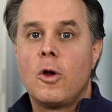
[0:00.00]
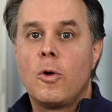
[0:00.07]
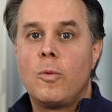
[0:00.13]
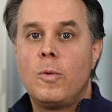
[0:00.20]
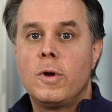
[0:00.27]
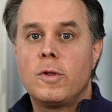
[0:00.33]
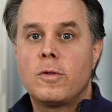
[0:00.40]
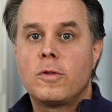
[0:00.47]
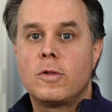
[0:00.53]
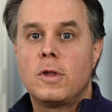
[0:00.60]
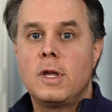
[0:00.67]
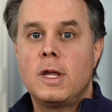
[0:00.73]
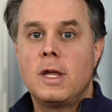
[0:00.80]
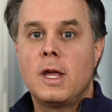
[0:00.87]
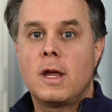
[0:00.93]
With
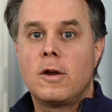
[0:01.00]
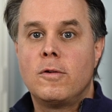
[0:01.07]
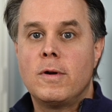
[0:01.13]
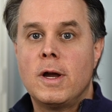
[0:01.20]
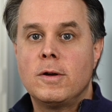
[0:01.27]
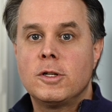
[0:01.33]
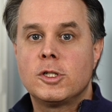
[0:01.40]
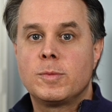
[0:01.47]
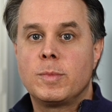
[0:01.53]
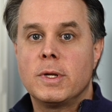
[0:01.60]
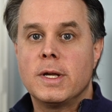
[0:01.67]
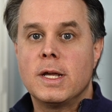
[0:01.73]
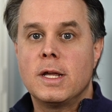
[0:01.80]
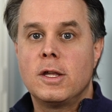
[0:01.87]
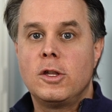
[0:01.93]
the ground
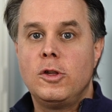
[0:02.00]
display,